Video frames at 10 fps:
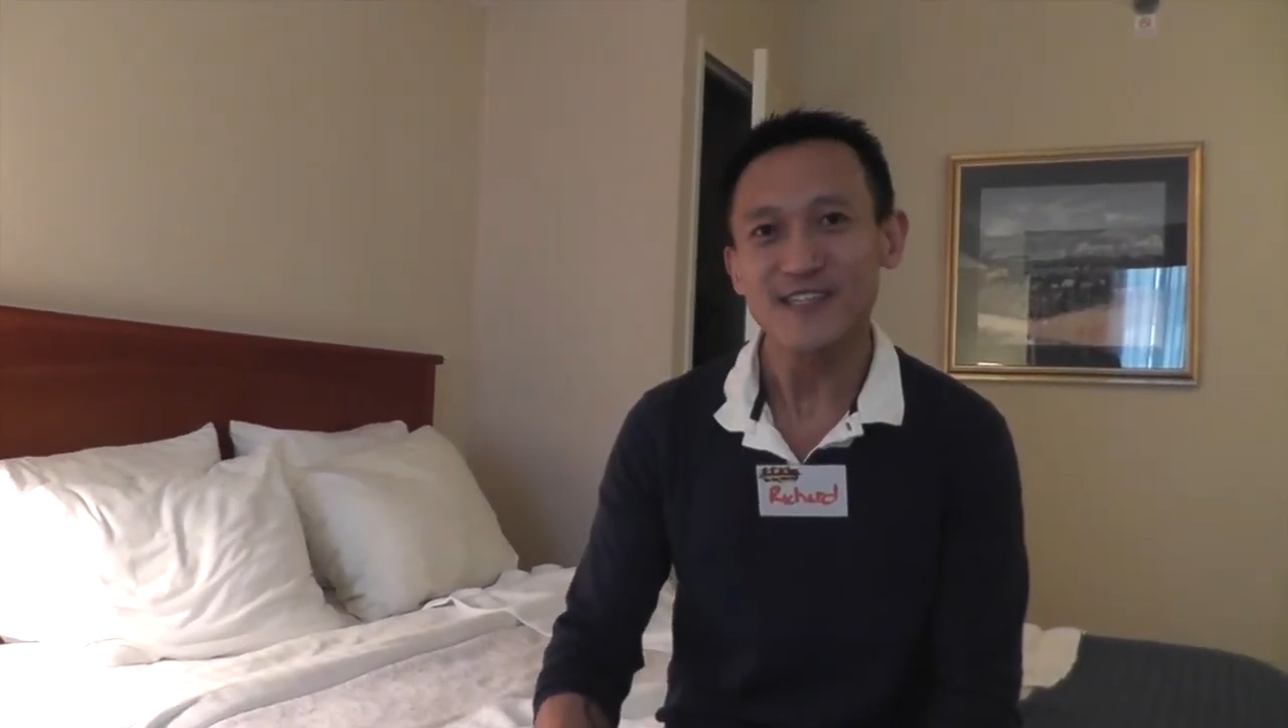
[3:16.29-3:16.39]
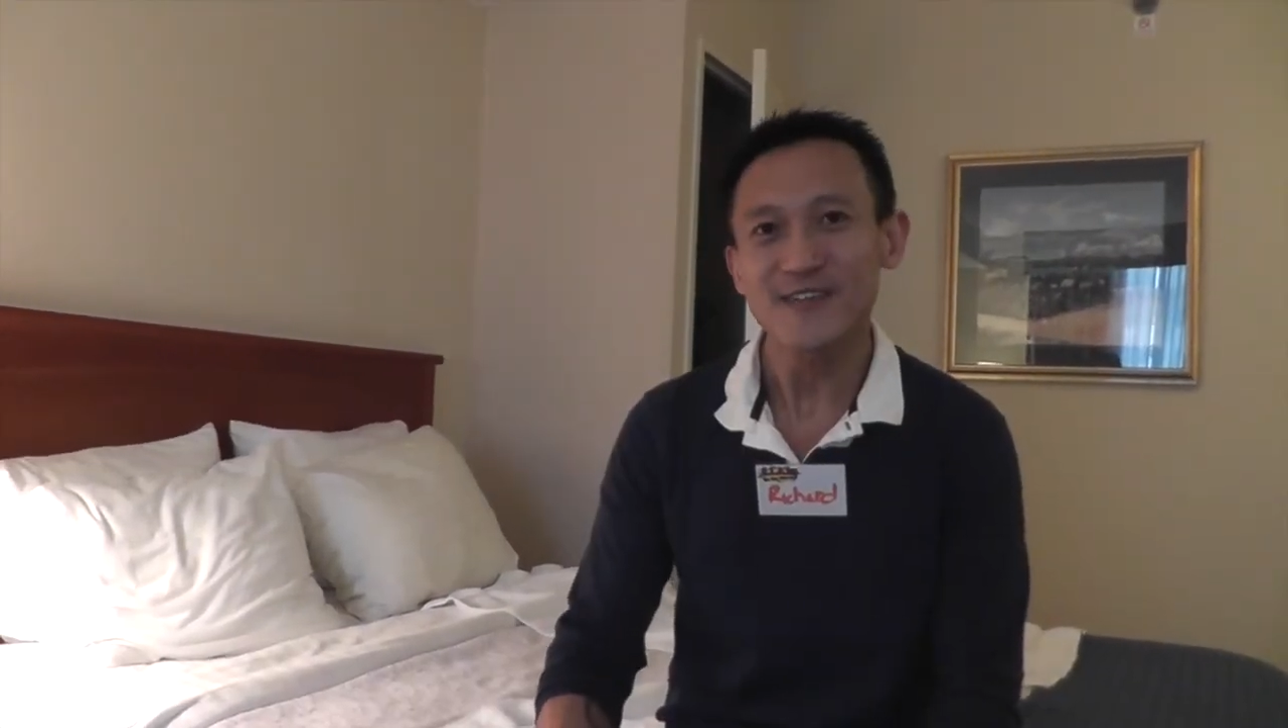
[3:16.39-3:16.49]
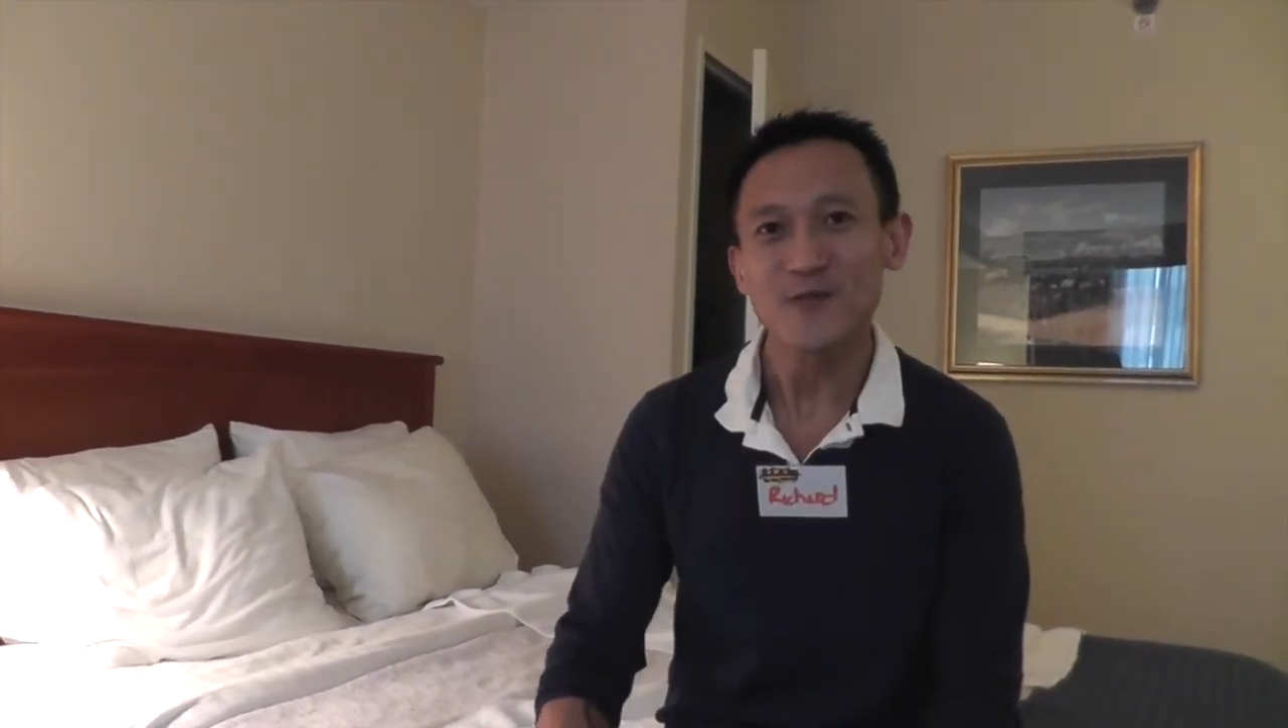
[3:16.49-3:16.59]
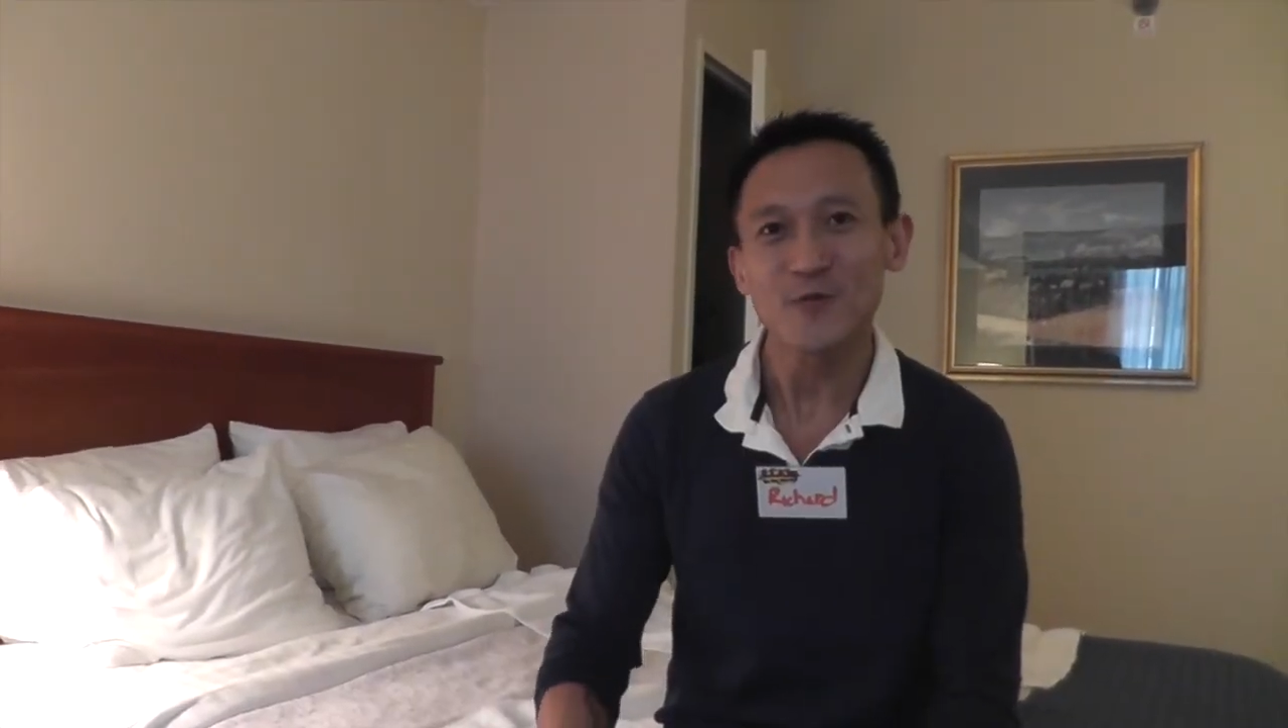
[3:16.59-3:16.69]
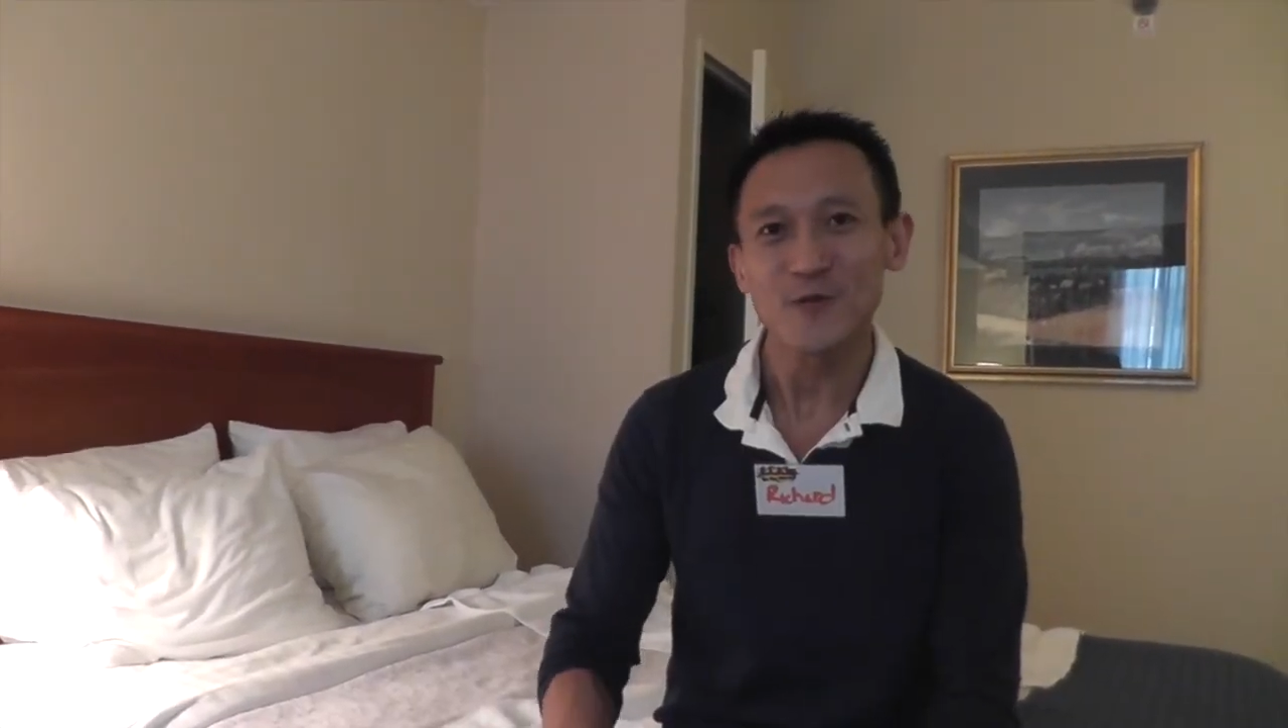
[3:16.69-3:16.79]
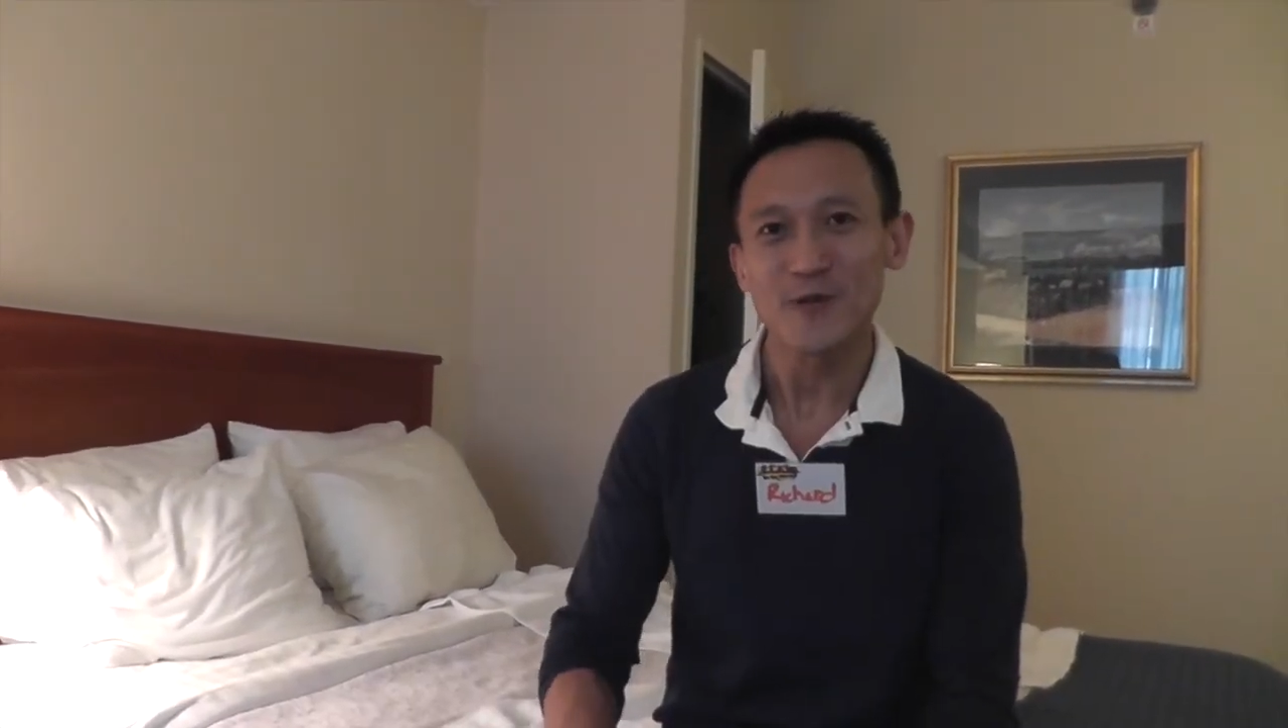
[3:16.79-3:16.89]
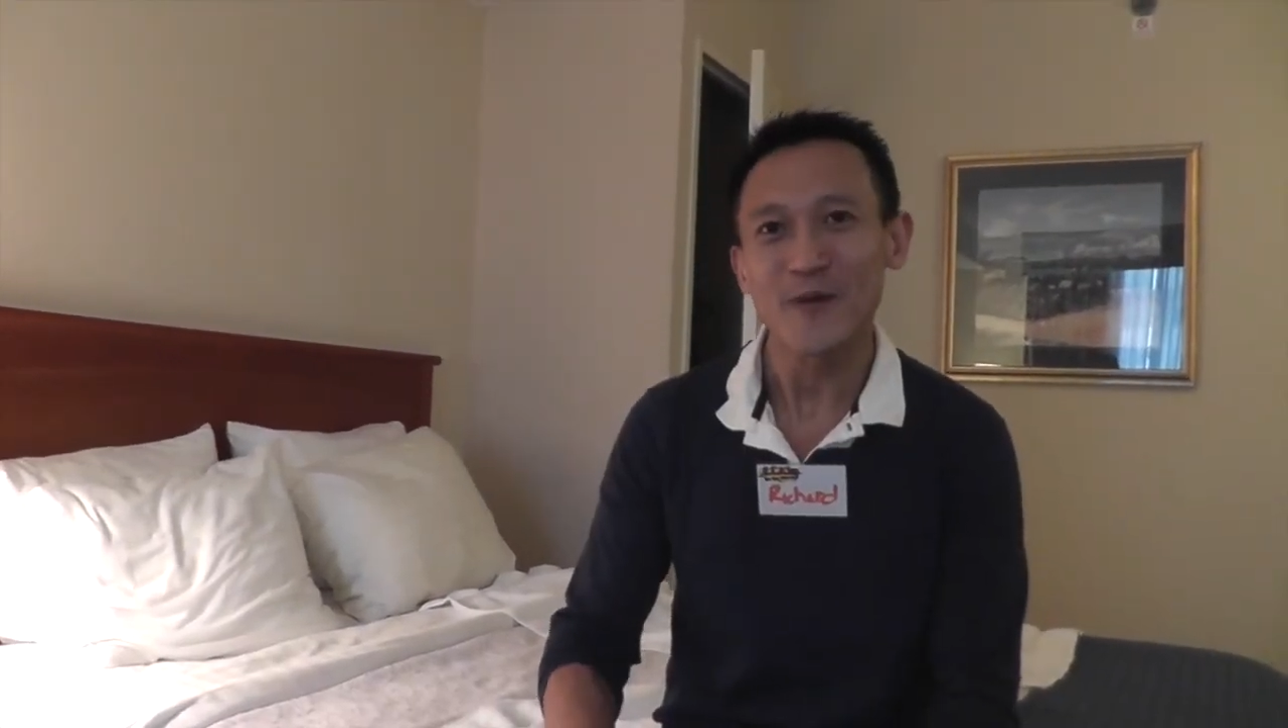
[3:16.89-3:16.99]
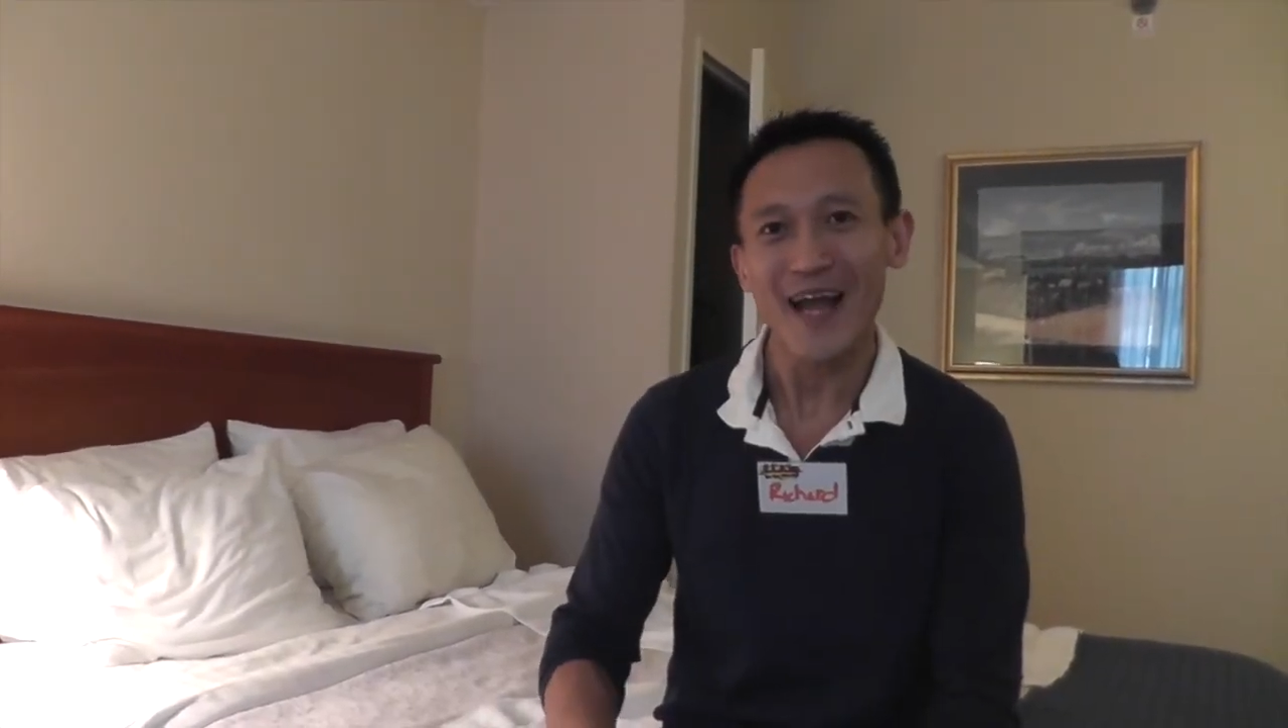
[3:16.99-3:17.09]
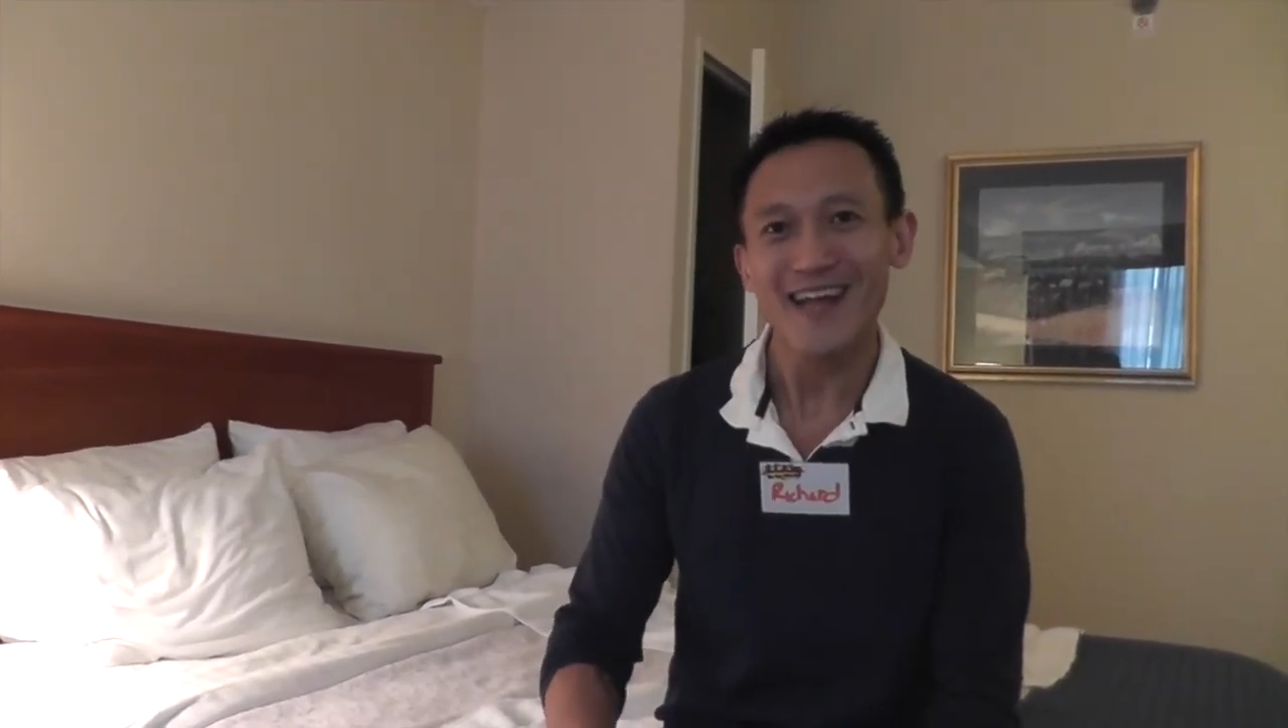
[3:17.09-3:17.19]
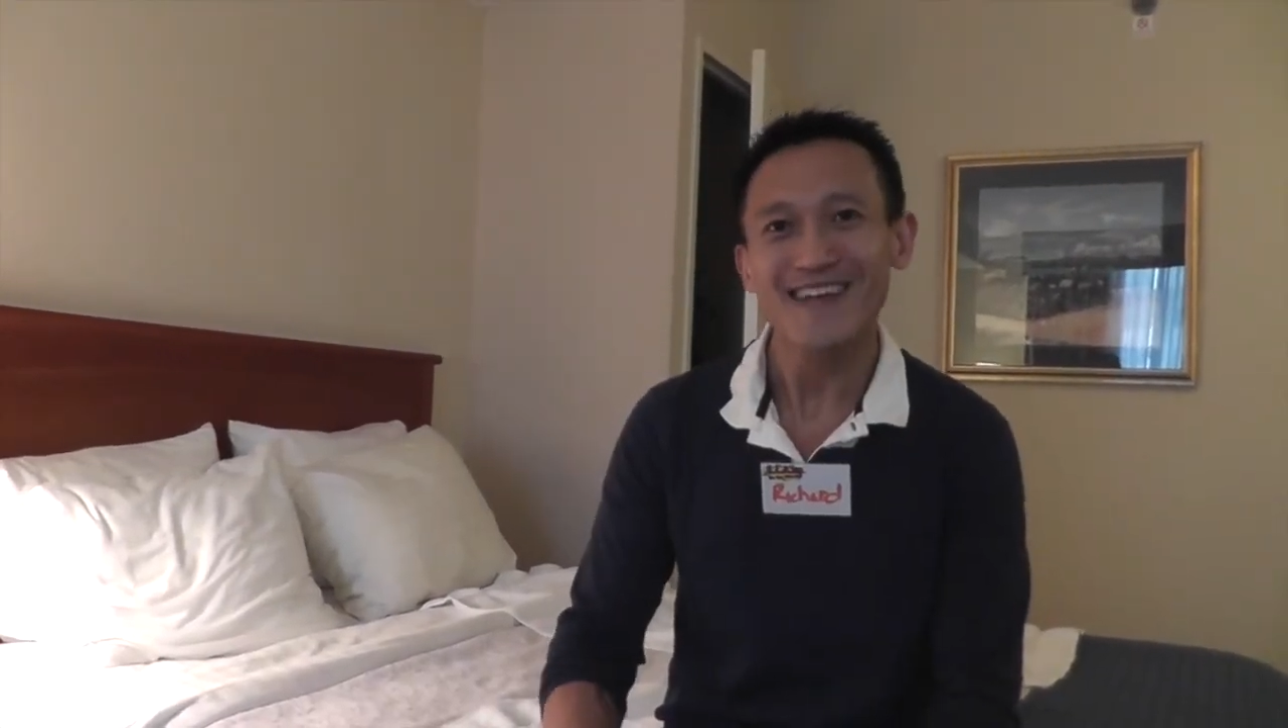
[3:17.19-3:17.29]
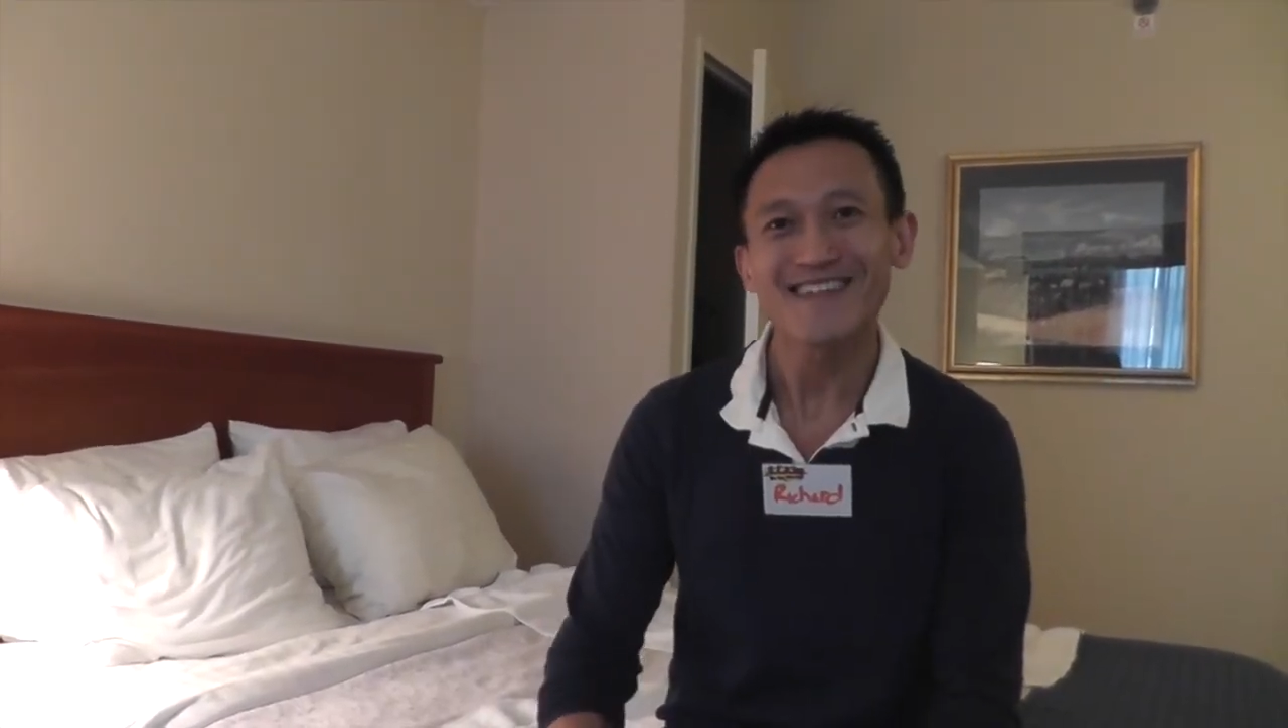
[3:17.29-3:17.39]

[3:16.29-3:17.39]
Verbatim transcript: year we'll be back.